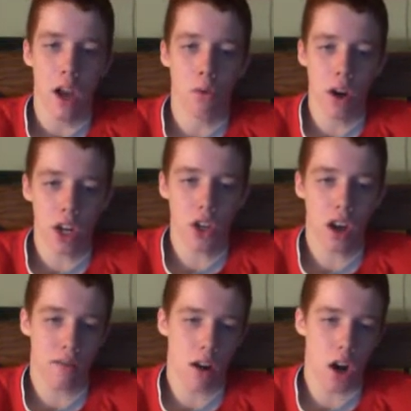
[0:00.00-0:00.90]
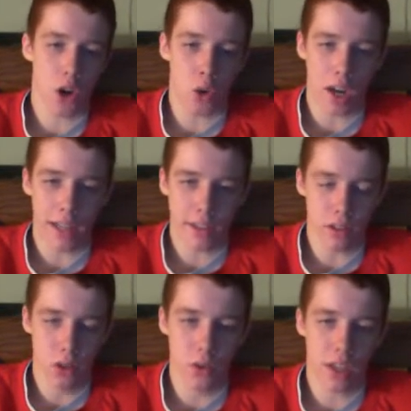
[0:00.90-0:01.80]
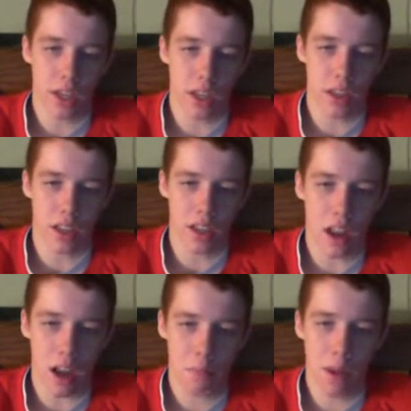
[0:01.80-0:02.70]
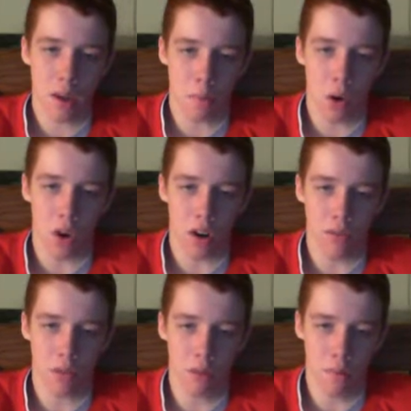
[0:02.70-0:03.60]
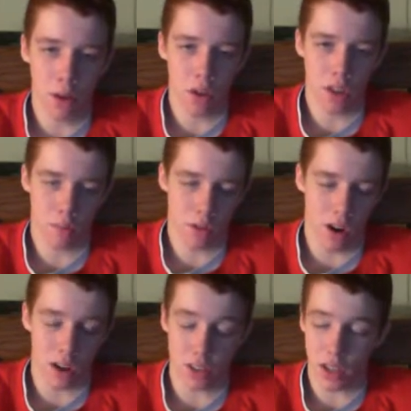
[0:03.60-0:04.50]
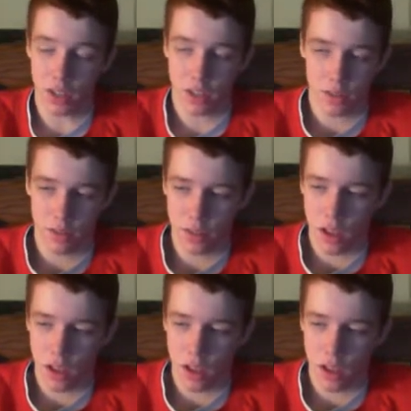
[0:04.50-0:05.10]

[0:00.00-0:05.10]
Rajon Rondo hates losing and cannot be a part of the rebuilding process.